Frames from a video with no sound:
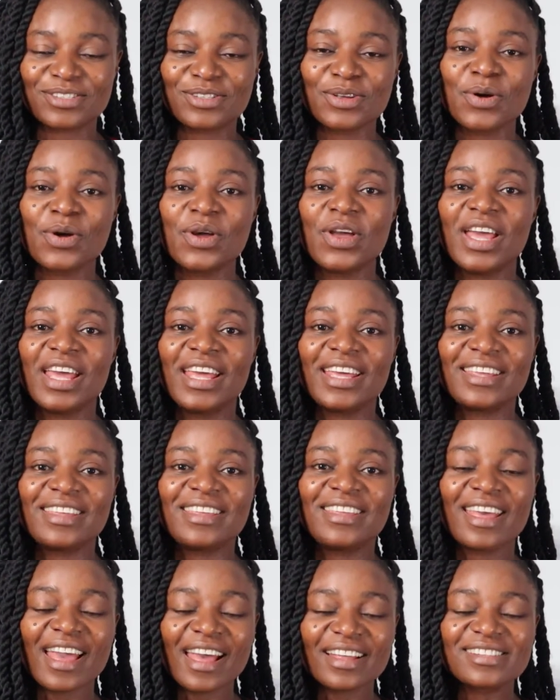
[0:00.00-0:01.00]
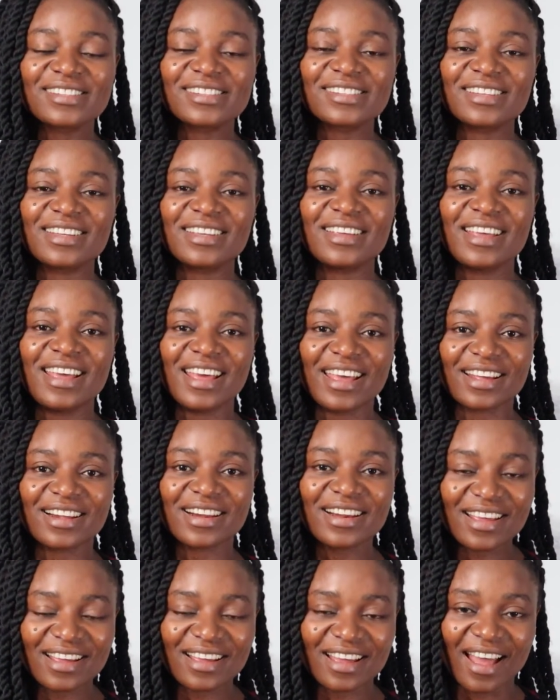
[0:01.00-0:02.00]
So get a
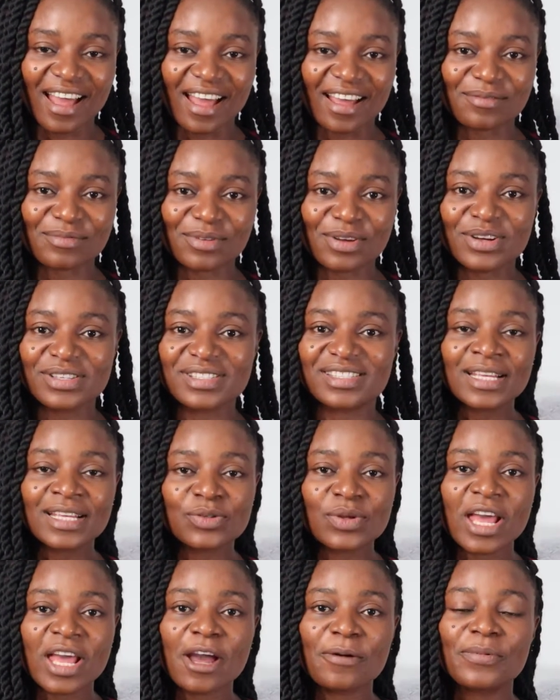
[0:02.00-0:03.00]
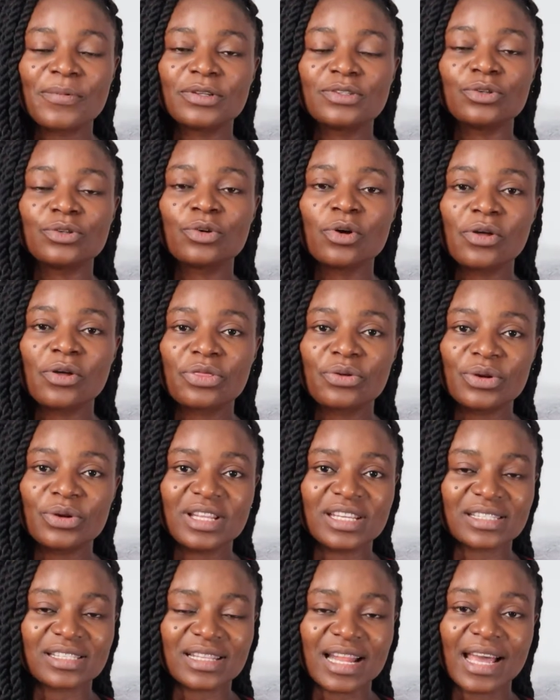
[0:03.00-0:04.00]
clicker because this will help you to go through
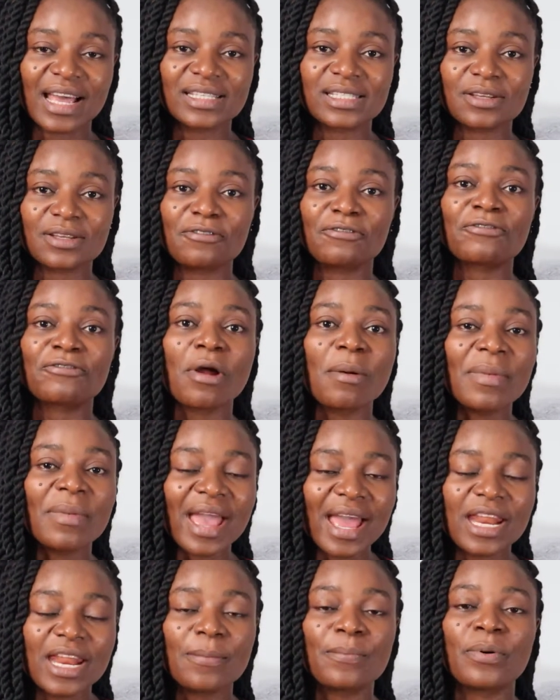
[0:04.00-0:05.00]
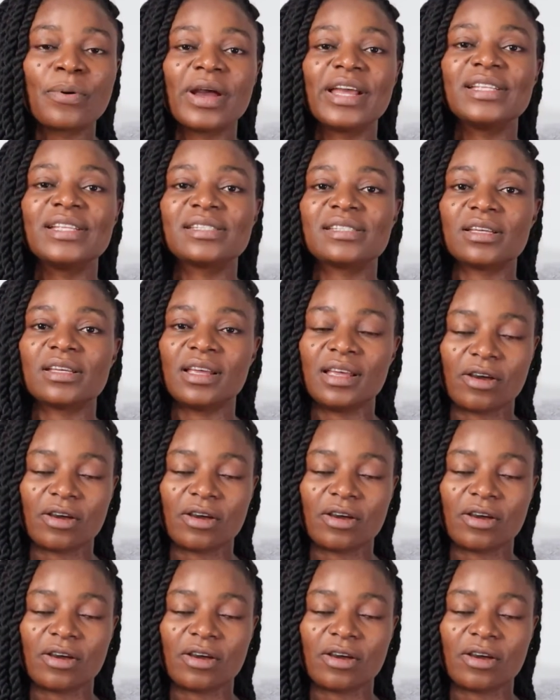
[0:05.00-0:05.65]
the slides from any point